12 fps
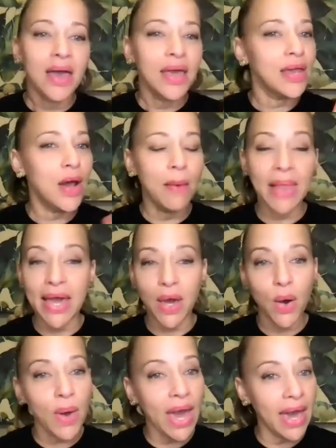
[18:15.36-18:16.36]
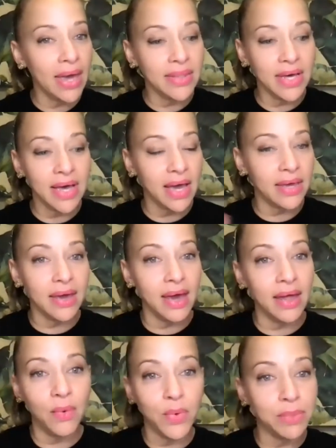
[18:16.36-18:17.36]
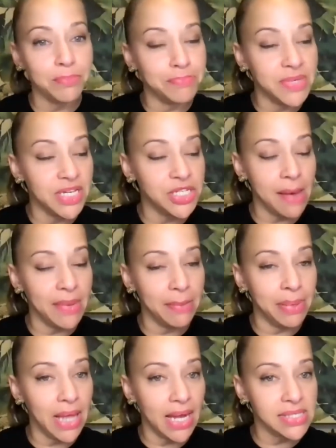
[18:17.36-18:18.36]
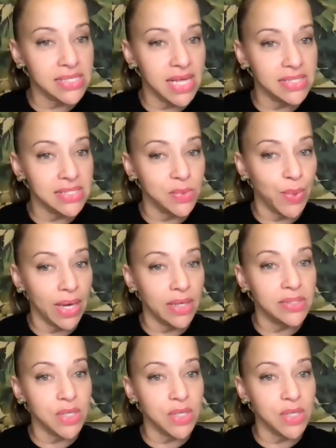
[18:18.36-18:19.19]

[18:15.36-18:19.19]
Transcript: I'm like, okay, that I don't want to teach that many Pilates classes a week.